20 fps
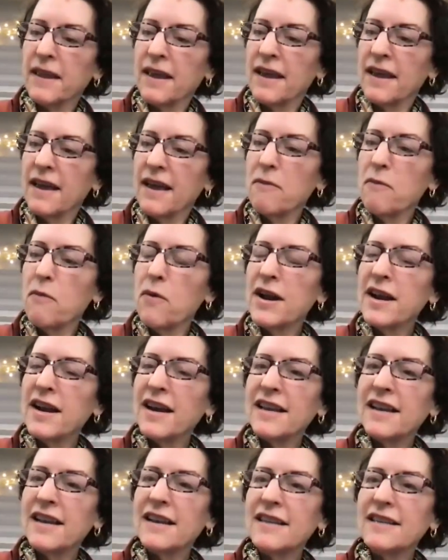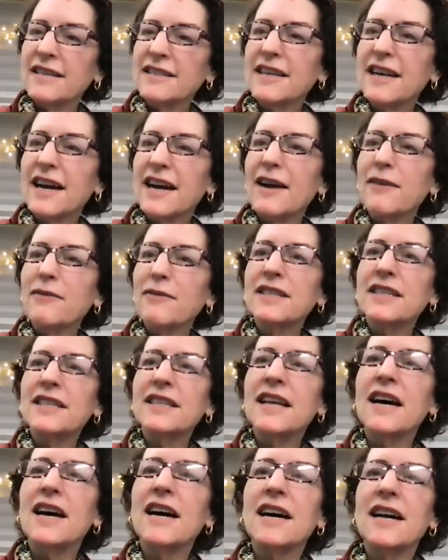And one night, this guy was in
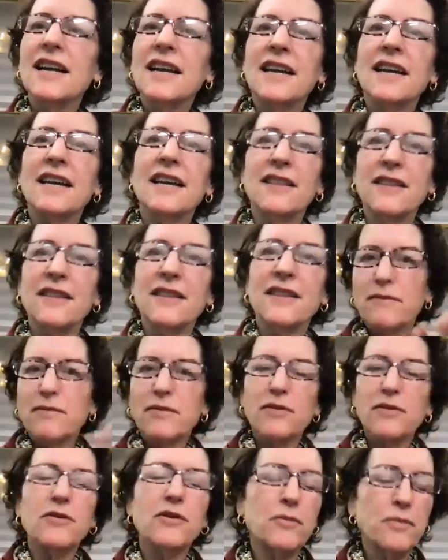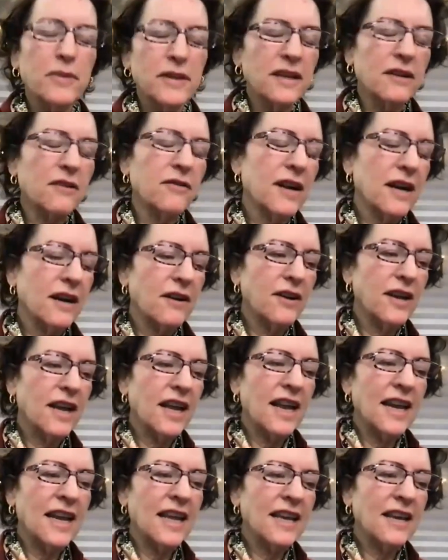the group, in the crowd,
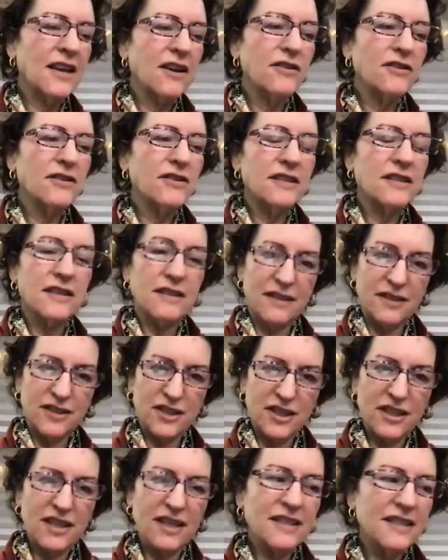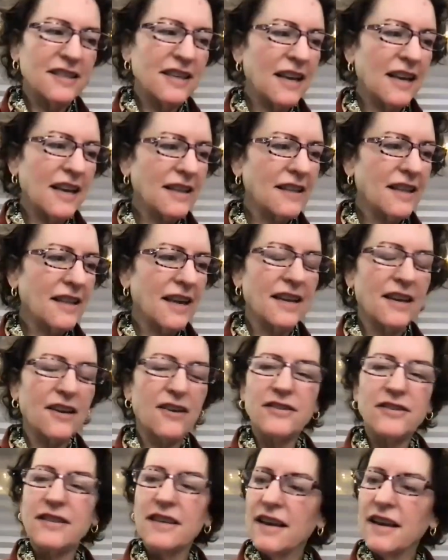and he goes exactly that. He
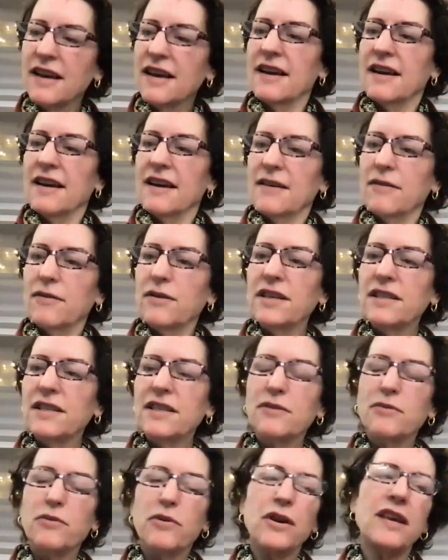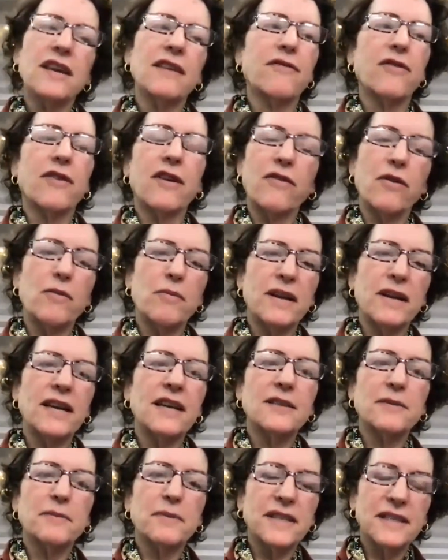goes, well, this is working for everybody
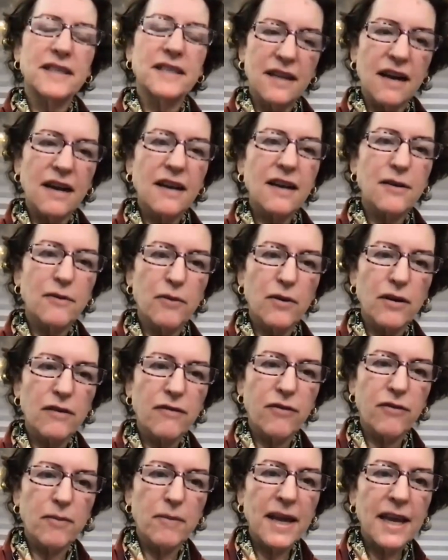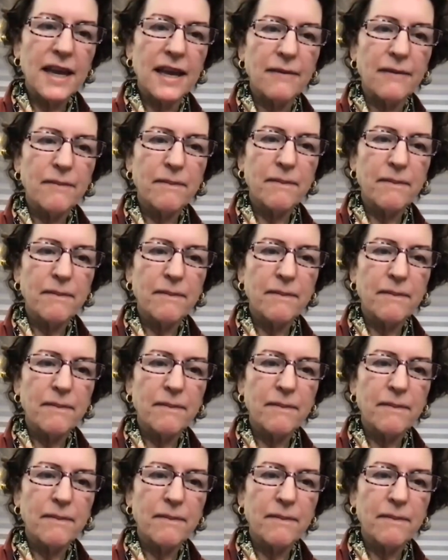else, but it's not going to work for me.